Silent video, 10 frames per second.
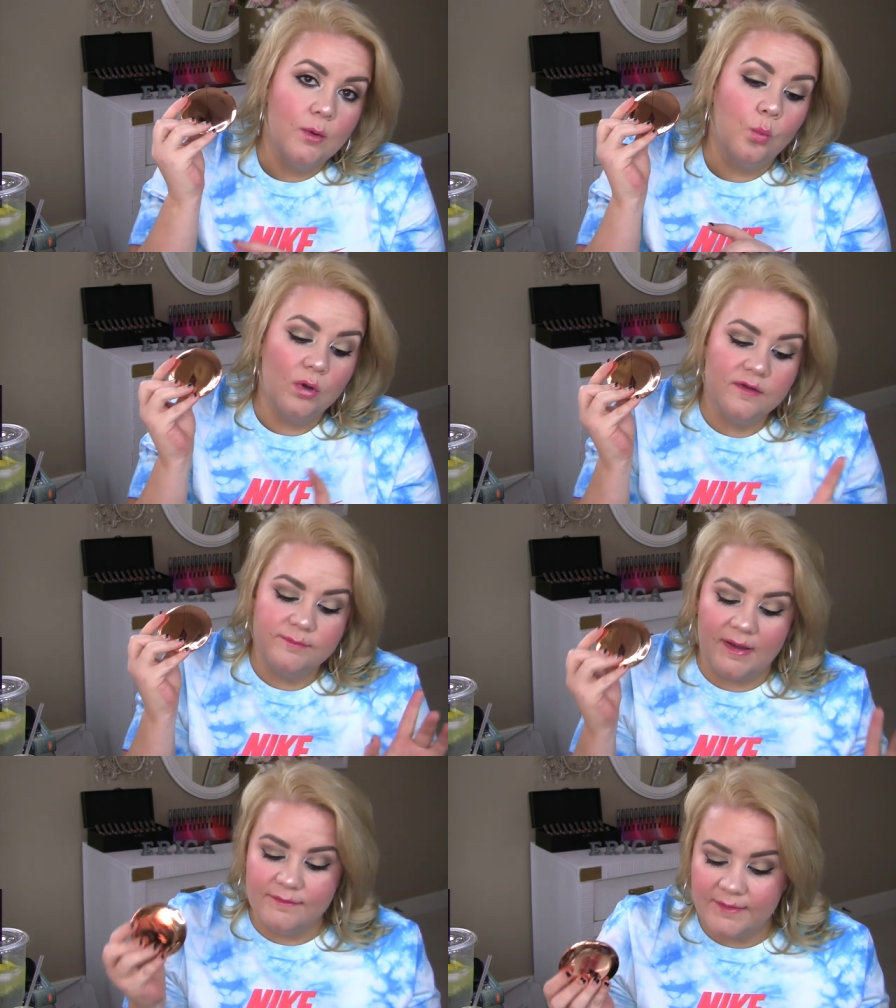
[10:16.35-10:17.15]
one of
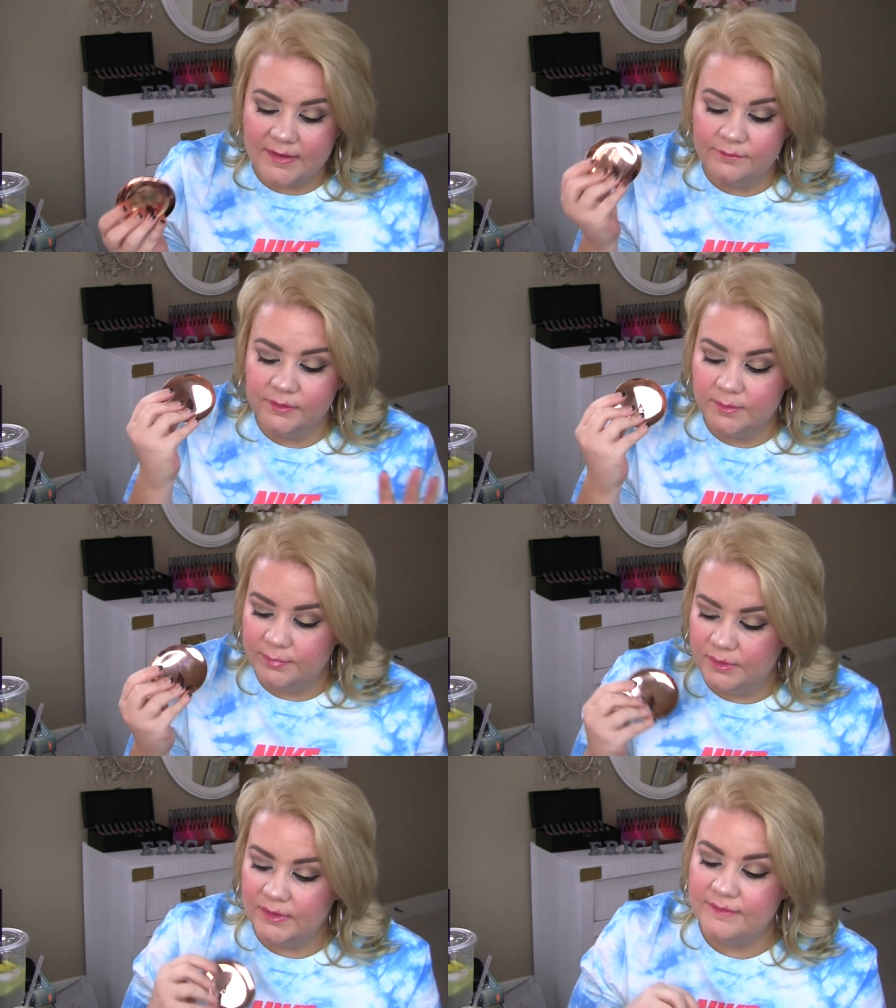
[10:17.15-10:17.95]
my favorite
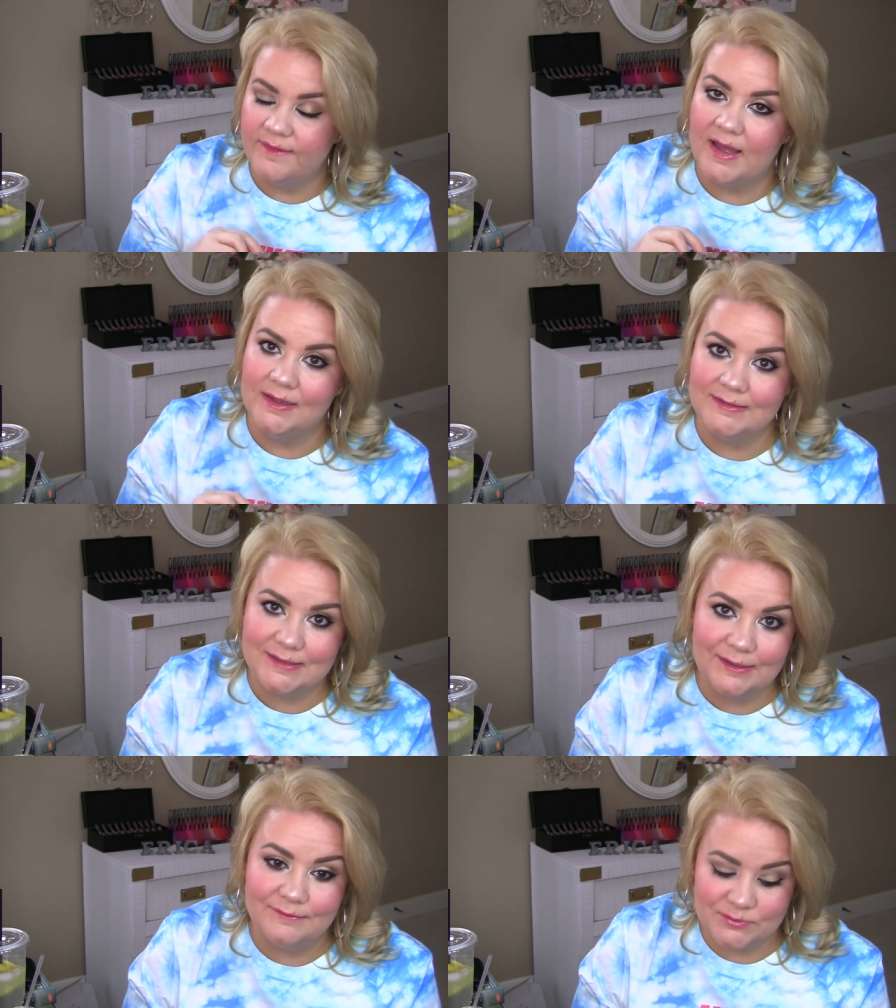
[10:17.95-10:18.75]
beauty finds
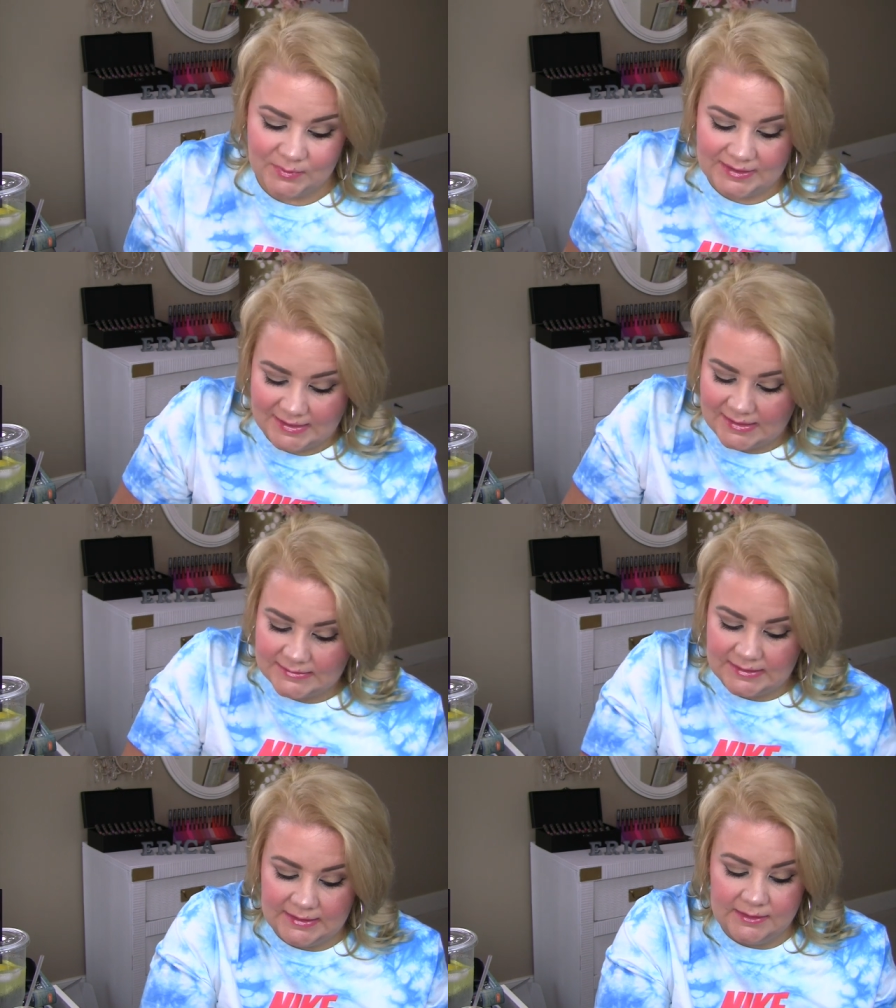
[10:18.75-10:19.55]
of
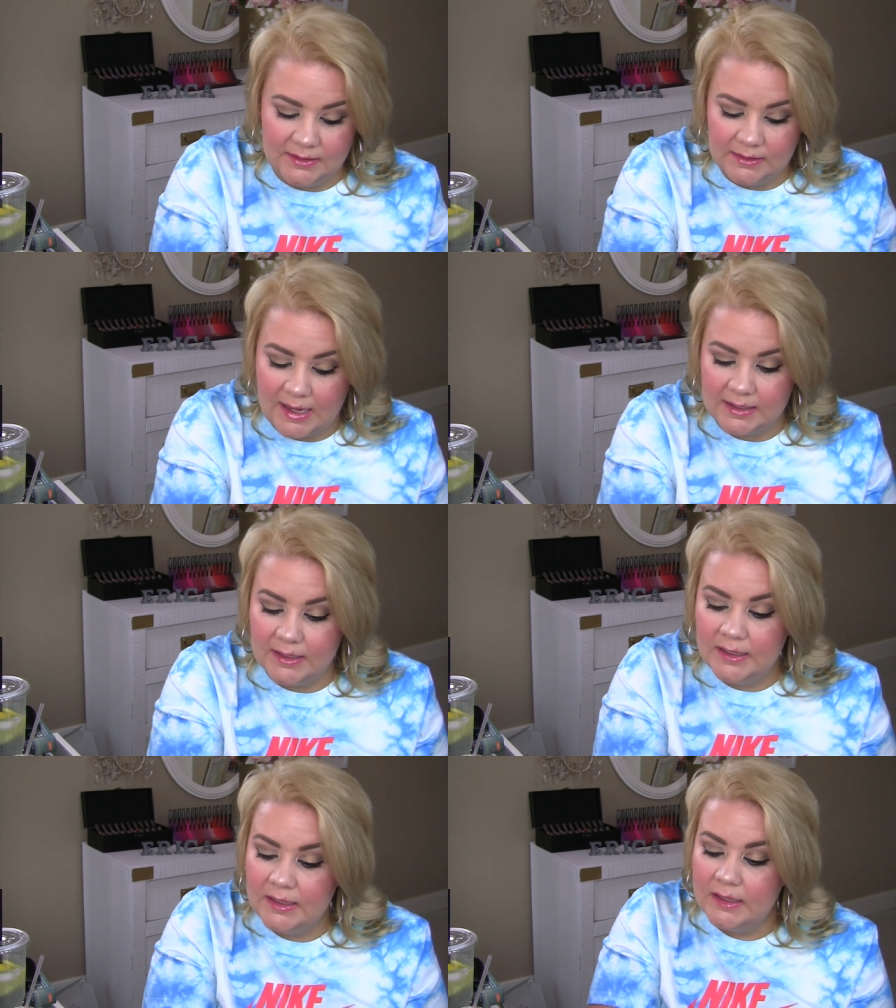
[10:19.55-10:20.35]
2019.
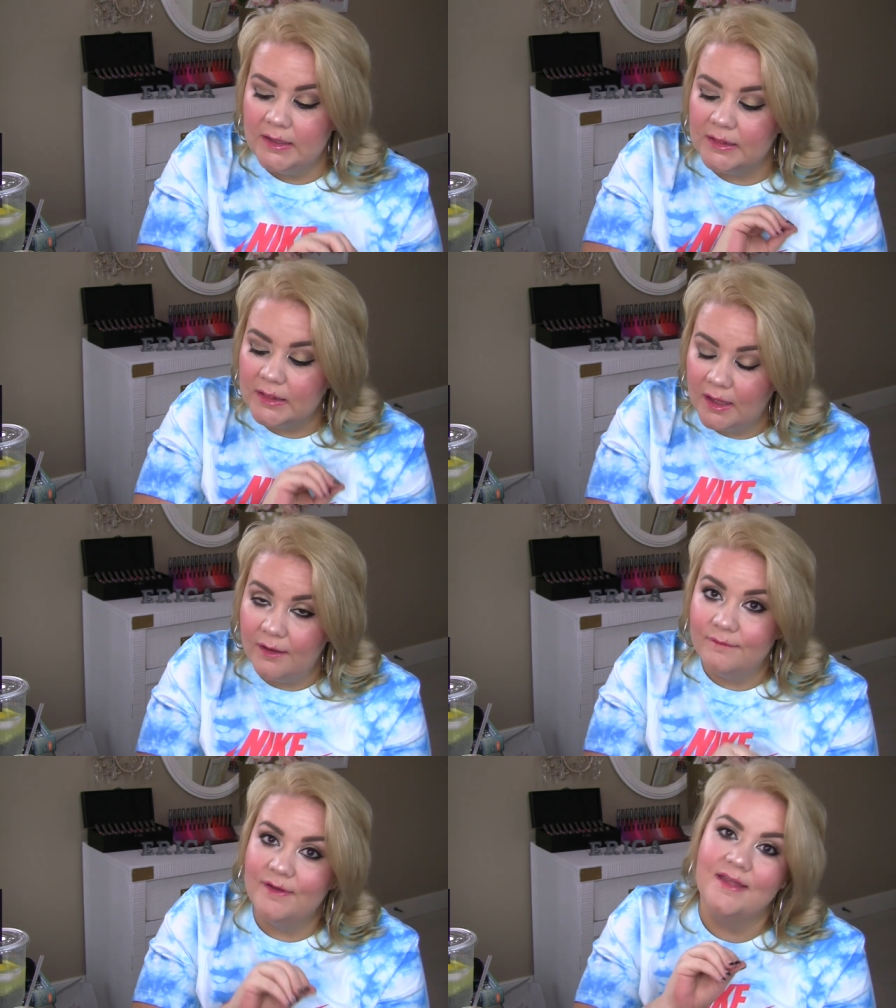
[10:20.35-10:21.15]
Like,
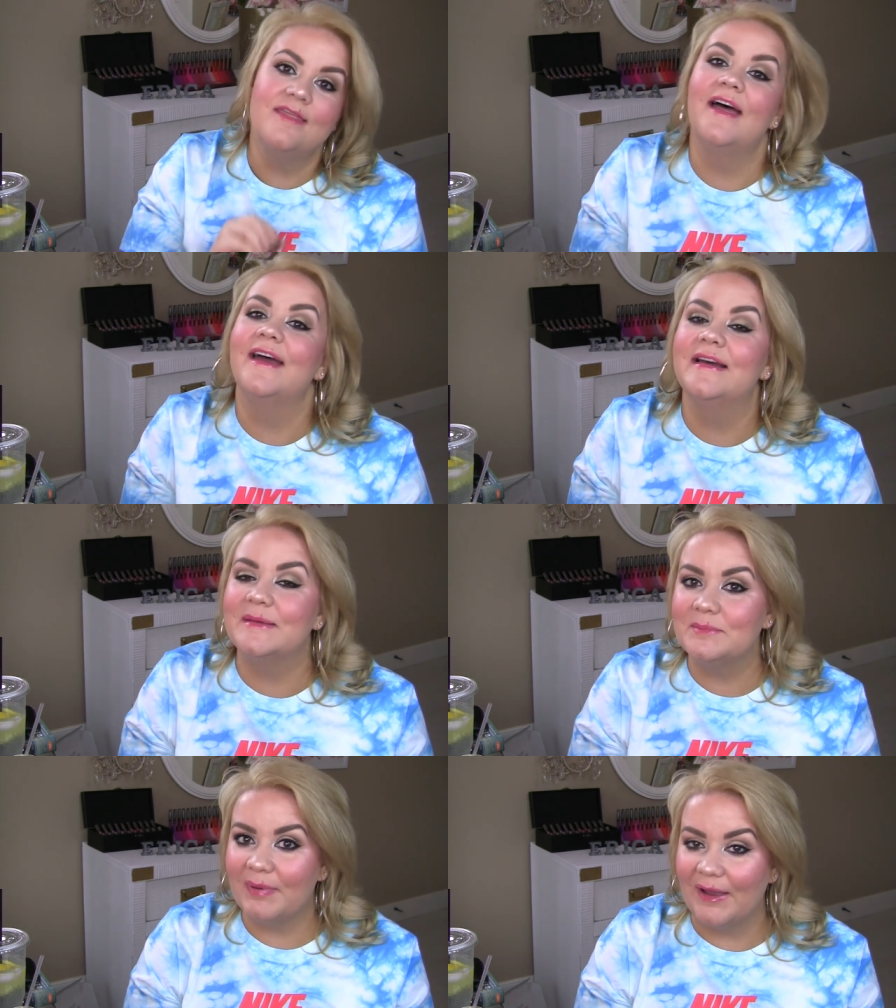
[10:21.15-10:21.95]
love
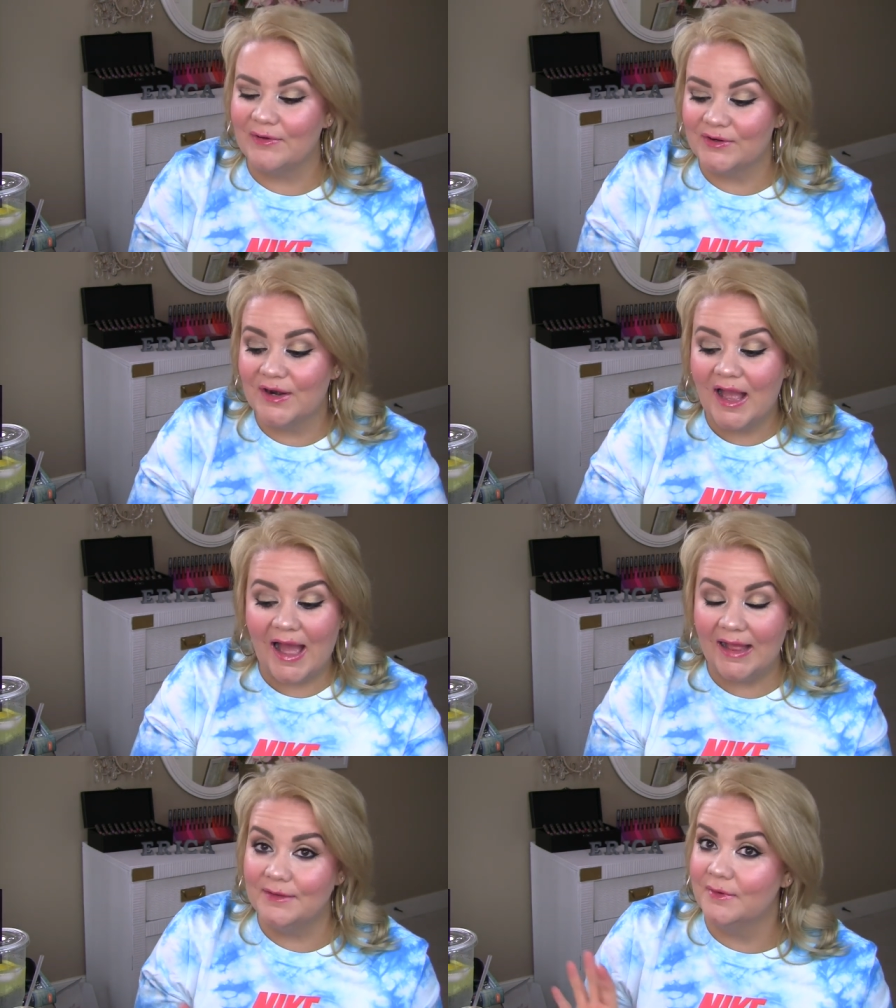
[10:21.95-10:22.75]
that powder.
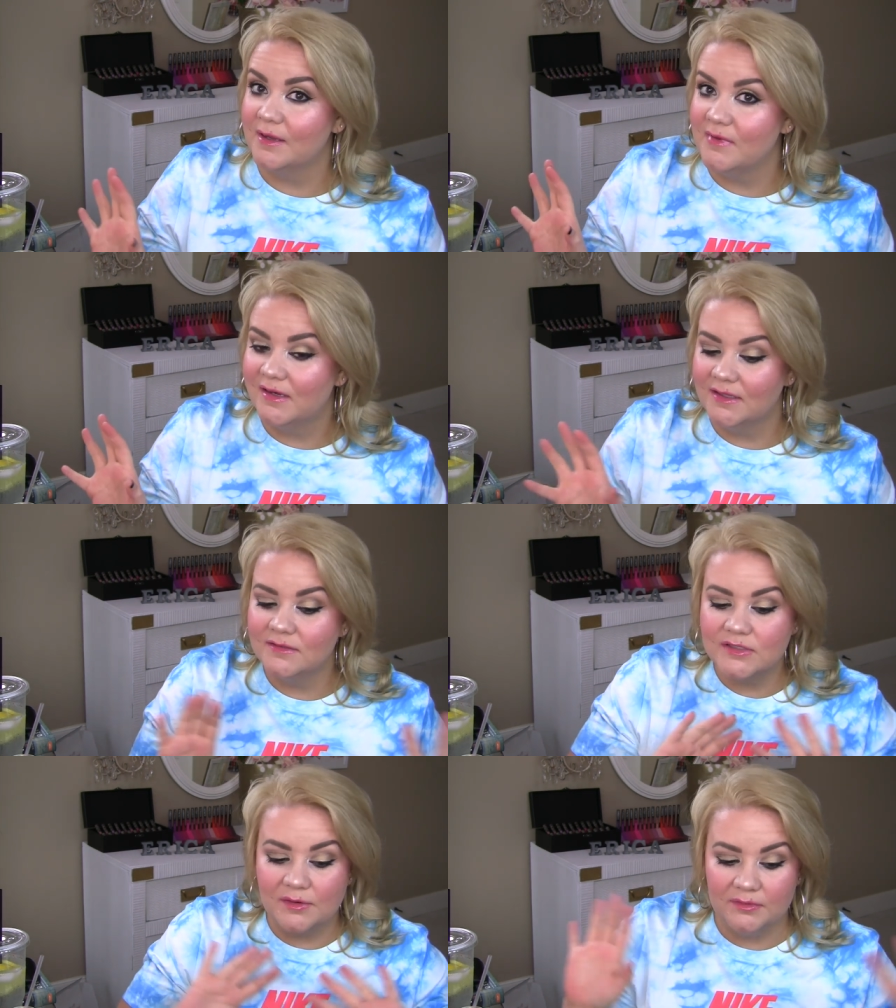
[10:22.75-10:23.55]
Highly recommend
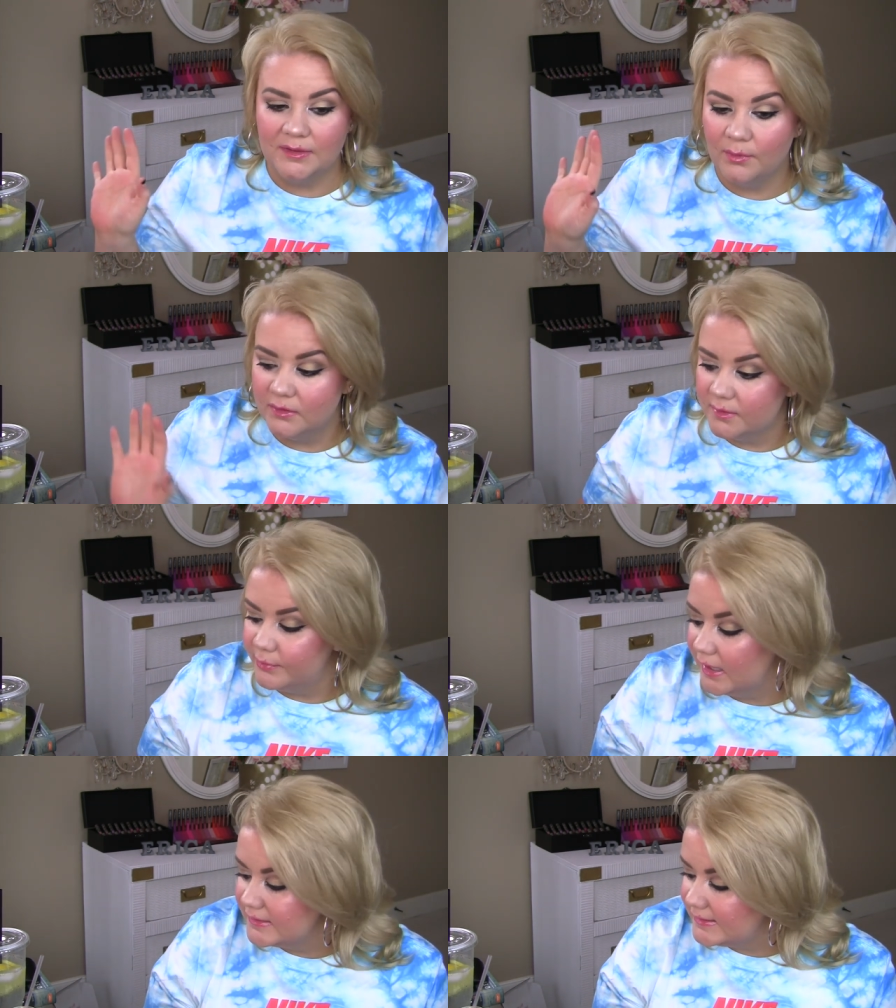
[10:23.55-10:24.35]
it. Totally worth the
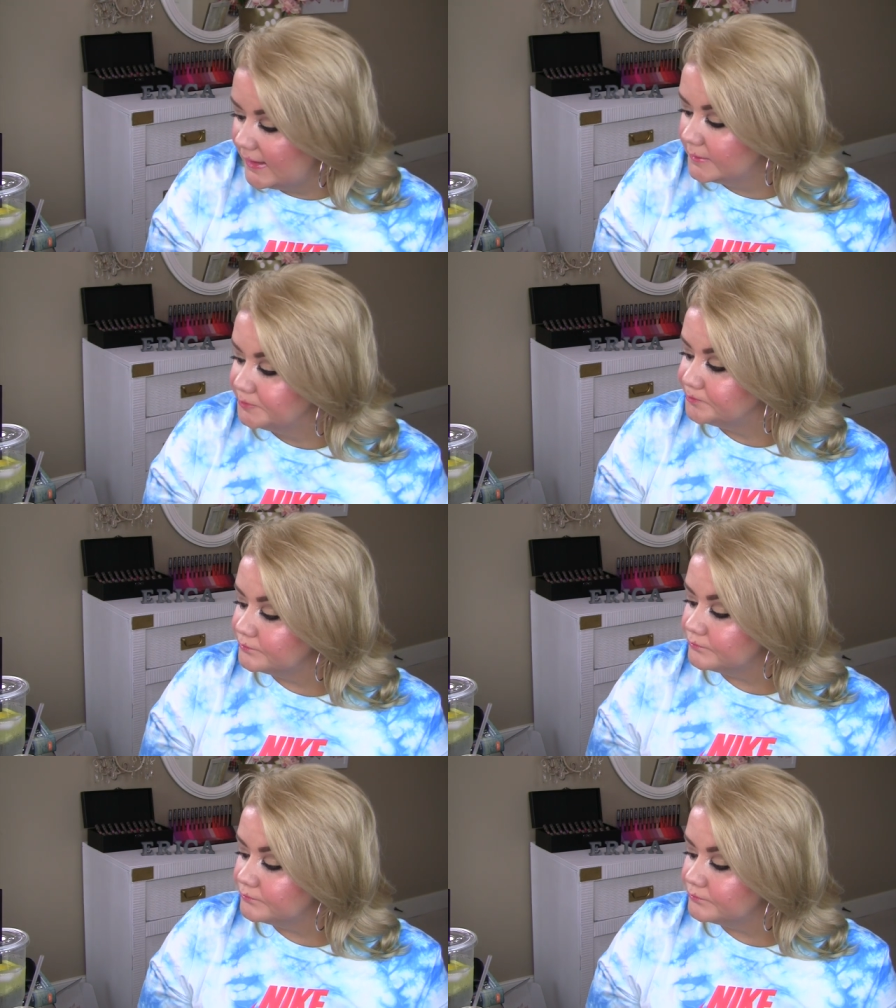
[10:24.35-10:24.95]
price tag.